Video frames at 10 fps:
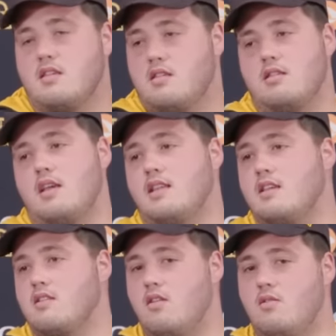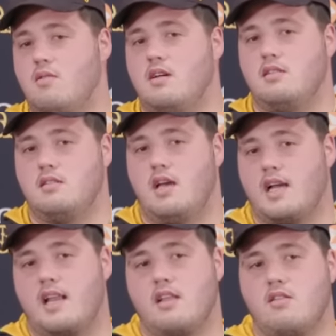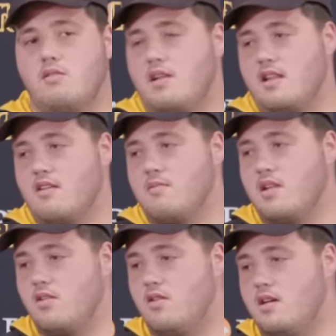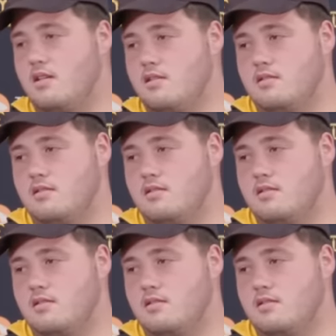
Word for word: I just I just know what I got to do when he tells me to do it.